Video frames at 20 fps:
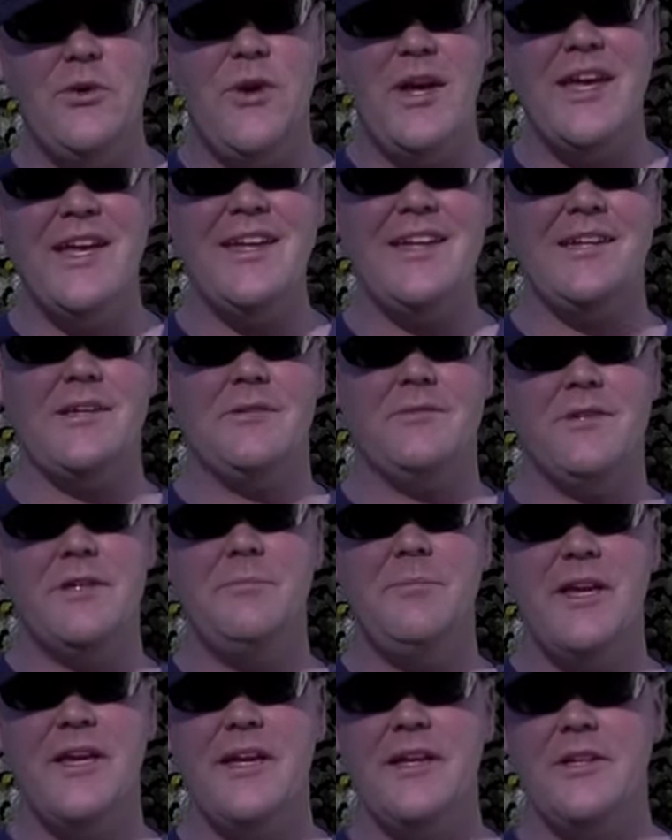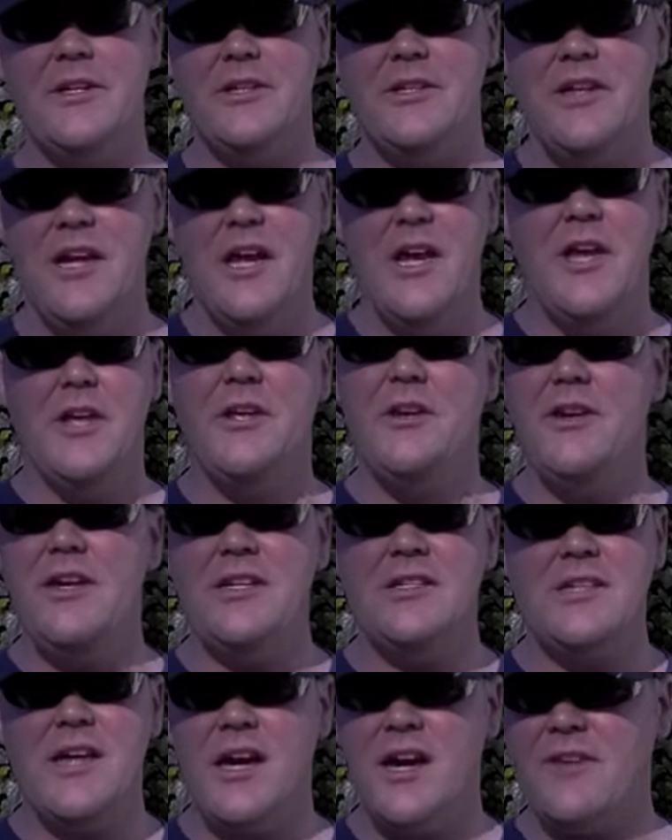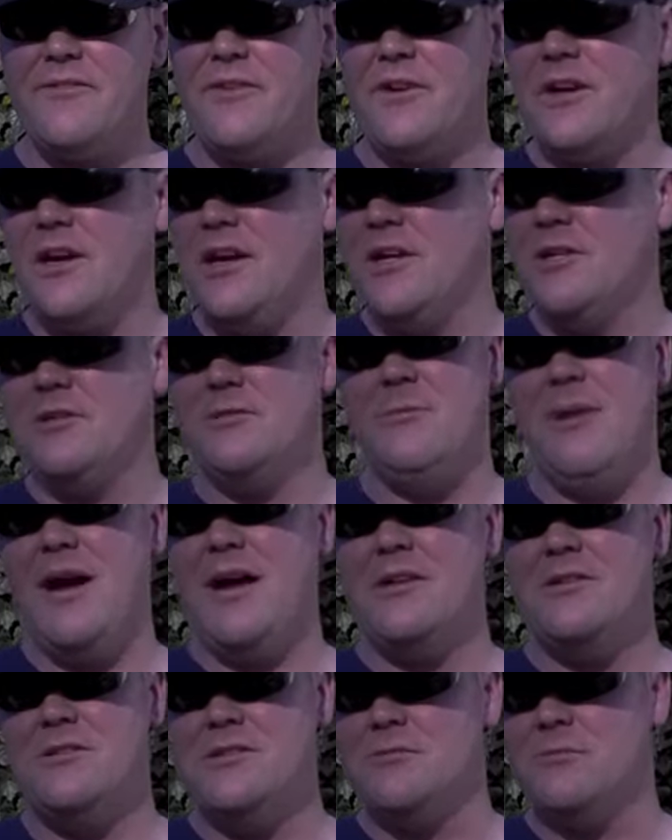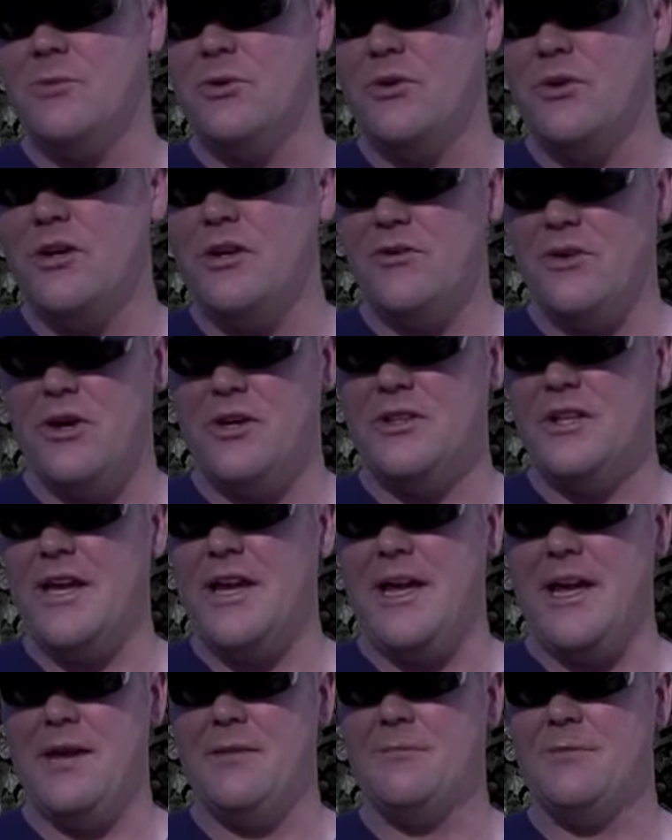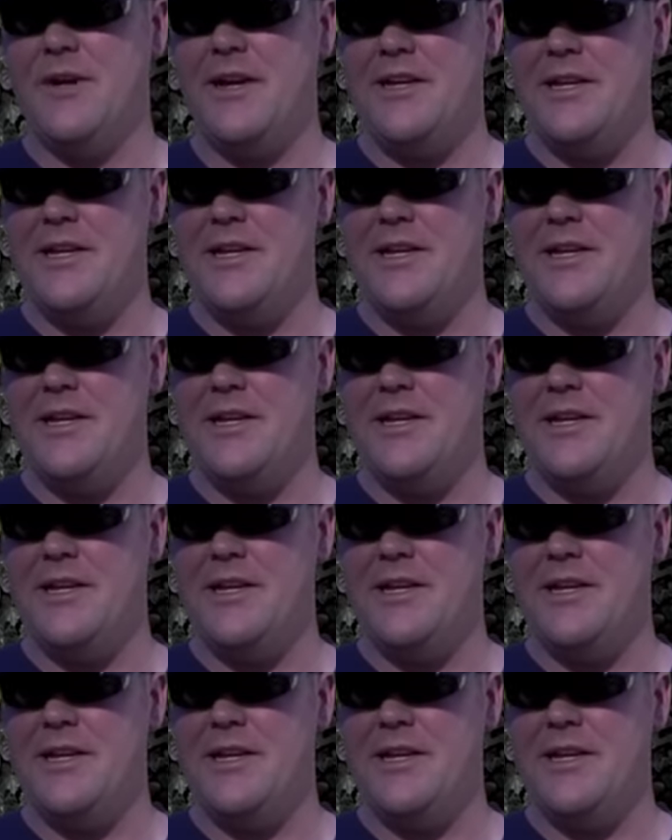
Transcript: you hit a repeater, you could talk for 100 miles or more on the ham